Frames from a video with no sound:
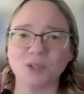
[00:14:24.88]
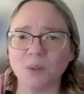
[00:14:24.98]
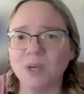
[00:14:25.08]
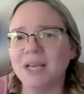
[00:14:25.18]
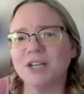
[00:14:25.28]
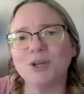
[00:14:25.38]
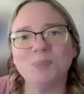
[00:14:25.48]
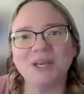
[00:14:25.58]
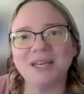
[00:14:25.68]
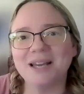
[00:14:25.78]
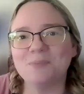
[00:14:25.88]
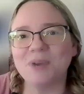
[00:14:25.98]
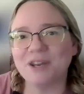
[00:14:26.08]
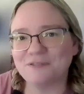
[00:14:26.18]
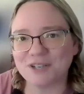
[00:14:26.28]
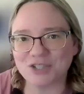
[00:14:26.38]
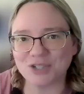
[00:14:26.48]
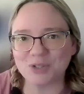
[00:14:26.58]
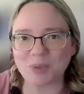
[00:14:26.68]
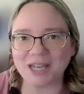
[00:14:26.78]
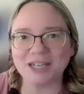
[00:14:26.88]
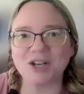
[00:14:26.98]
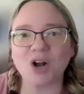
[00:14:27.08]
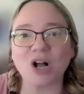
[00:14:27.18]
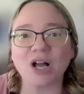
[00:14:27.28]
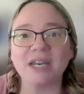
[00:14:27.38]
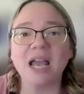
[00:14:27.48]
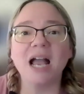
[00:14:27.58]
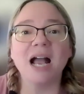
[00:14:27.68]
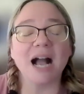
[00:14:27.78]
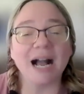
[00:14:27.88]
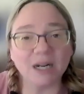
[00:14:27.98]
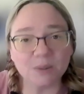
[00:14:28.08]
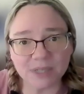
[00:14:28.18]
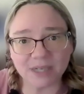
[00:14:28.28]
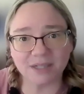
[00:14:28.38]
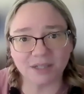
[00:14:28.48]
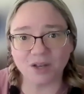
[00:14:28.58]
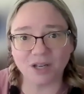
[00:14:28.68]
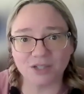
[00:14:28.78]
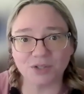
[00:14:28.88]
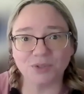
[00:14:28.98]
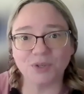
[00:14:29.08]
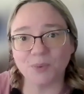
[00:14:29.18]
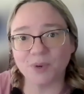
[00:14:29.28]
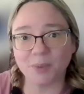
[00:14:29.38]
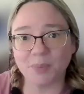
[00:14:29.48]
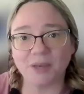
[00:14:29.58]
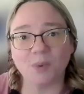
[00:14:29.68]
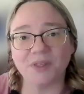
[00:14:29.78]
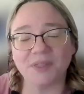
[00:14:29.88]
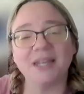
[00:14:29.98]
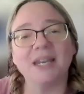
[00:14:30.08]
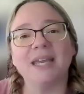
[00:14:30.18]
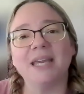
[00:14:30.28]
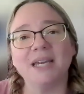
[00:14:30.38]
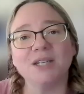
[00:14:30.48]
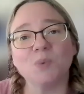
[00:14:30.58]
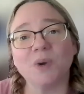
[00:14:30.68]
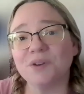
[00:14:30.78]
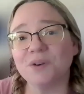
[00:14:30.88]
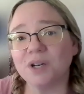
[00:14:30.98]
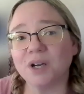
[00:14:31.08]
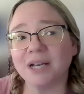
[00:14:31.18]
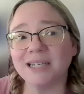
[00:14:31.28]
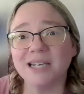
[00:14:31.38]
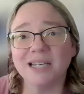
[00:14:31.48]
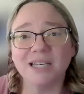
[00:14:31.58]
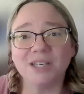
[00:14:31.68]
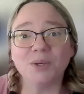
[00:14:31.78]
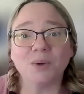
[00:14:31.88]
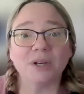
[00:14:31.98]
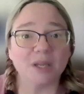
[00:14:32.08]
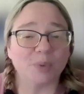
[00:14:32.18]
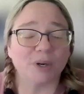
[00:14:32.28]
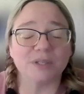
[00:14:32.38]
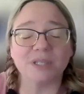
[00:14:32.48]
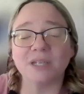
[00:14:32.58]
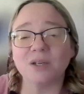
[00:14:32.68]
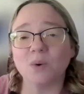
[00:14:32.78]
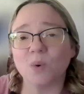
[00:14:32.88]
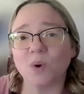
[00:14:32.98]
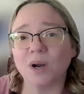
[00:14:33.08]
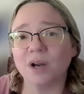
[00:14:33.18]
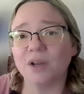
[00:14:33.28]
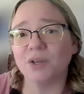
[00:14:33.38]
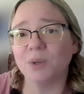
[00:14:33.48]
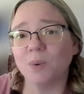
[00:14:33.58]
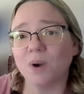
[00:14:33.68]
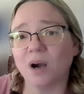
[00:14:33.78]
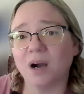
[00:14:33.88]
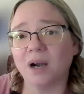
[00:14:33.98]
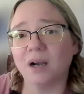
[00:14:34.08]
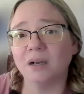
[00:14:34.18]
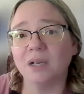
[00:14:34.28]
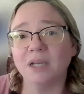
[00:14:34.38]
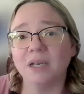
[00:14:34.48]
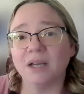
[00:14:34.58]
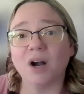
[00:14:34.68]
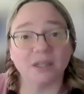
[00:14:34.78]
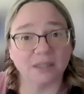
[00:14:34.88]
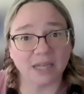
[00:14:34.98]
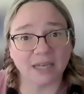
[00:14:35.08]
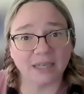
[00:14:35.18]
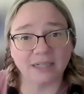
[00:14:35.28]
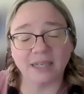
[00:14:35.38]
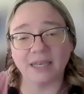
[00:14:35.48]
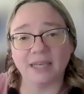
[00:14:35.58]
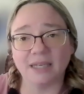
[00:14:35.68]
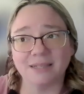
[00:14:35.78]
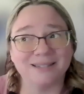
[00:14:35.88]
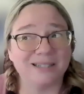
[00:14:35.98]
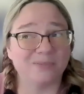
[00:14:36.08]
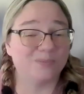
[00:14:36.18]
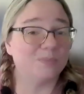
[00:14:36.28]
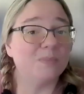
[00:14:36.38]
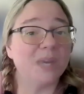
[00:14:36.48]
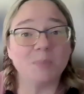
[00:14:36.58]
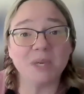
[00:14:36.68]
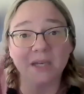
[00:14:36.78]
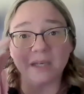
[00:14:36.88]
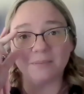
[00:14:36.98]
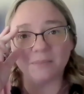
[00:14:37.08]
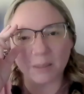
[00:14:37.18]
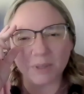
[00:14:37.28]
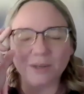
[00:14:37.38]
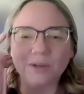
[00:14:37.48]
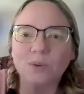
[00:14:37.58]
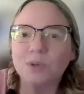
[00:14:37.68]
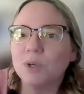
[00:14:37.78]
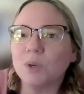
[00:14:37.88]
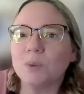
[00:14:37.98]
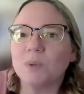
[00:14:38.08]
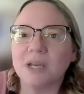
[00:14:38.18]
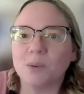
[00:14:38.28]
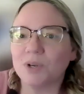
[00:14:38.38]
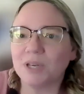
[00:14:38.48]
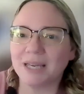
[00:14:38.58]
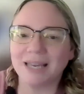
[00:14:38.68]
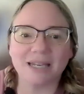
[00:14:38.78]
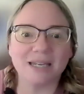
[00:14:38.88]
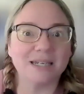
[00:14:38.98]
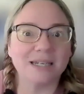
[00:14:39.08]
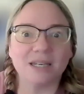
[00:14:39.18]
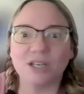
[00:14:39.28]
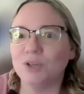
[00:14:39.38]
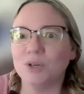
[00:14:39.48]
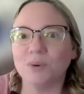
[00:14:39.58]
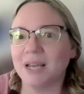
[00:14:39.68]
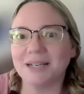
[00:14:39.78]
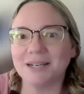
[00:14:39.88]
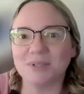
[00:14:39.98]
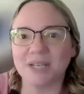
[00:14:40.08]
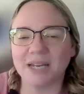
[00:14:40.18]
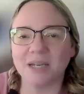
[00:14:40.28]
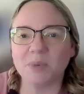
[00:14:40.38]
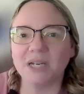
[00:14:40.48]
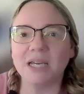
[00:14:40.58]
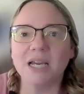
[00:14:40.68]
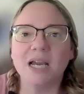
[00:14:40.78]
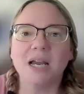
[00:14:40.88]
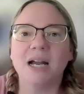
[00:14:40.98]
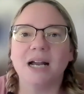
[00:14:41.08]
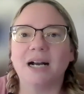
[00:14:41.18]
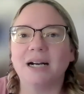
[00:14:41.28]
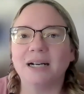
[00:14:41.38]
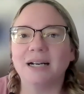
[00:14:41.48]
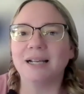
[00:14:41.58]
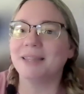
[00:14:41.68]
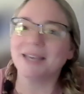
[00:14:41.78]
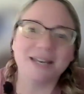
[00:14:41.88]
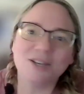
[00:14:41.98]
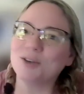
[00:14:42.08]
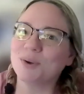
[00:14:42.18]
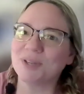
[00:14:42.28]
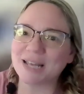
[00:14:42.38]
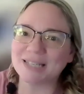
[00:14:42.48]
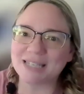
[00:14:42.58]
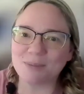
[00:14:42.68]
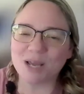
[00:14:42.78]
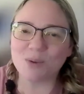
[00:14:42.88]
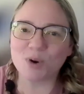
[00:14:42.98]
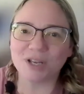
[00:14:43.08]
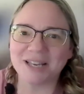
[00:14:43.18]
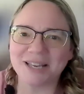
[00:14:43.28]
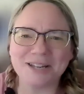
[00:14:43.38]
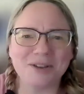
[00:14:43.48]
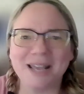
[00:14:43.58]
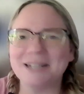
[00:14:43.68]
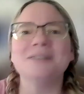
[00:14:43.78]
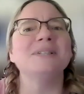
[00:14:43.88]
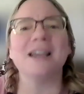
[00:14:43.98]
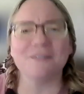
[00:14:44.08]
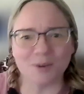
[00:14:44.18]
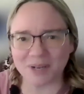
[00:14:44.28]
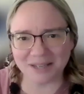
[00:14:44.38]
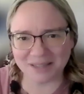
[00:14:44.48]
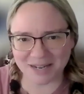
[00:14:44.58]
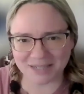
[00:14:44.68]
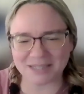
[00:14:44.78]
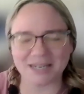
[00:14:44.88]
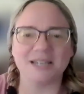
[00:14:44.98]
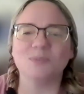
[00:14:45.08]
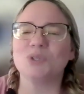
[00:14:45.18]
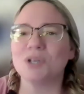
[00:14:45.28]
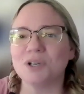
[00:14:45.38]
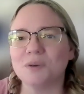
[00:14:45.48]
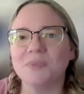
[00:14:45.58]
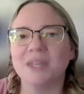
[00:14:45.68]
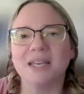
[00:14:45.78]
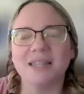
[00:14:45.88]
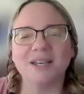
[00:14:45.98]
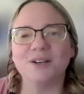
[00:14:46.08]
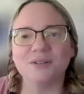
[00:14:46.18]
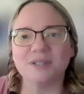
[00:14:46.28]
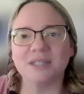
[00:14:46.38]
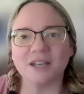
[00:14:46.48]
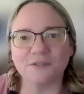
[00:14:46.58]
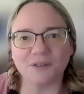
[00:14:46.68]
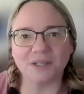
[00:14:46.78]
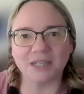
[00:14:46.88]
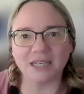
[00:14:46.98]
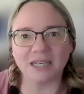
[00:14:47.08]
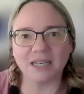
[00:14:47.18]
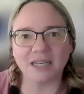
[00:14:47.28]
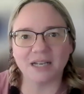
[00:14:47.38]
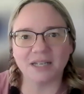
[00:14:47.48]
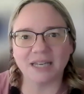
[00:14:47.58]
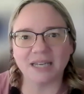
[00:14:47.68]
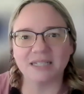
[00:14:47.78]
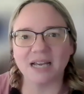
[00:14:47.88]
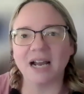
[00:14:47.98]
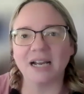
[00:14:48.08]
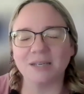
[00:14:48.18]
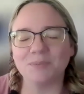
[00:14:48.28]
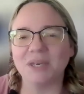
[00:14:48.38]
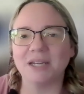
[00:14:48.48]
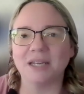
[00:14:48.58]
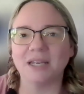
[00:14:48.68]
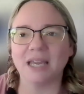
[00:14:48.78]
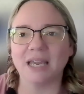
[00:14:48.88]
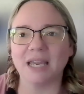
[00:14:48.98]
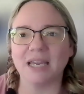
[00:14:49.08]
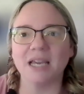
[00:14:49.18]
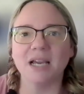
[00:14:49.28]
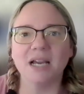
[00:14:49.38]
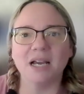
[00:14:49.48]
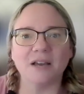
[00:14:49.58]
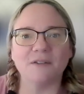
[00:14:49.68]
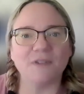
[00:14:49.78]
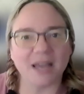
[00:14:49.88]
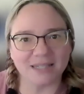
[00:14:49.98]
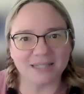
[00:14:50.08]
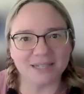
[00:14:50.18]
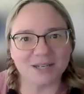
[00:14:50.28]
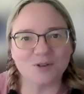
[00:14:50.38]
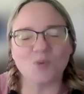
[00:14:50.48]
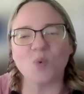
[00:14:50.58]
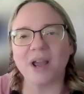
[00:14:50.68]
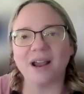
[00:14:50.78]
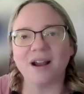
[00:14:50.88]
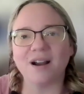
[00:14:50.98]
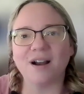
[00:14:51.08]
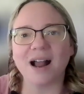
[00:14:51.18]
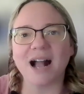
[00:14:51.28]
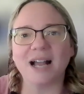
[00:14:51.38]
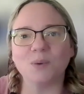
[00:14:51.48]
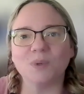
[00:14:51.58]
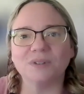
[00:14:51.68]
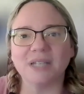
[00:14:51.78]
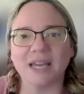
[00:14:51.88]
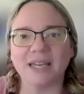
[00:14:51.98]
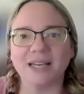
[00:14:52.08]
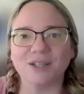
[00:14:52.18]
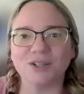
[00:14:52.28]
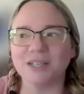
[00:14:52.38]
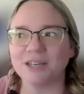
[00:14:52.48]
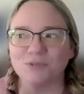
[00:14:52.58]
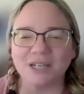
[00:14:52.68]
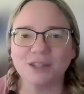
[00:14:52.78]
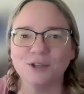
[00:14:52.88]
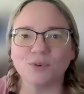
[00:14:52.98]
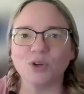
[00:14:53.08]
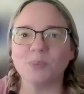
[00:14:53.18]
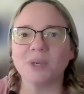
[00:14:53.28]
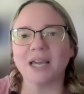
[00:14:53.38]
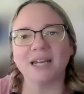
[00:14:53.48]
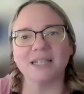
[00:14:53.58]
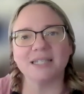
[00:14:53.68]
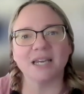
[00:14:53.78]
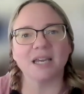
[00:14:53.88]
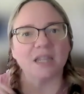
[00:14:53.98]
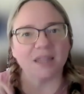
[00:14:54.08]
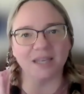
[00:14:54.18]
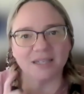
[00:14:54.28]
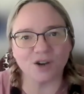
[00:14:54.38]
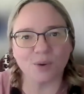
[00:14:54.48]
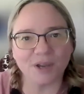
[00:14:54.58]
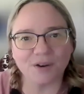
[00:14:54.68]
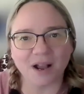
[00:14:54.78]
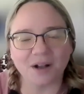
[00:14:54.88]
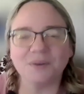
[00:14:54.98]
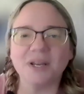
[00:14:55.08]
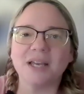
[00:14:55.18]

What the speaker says: So could be beneficial depending on how technological you want to be with it and whether or not you are in person or you are online and maybe you go to a networking and you don't hand it out to anybody, and then you go to that same networking and you hand it out to everybody the next time. So there's definitely a time in a event where I will take a look, read the room, and kind of say, these are my crowd.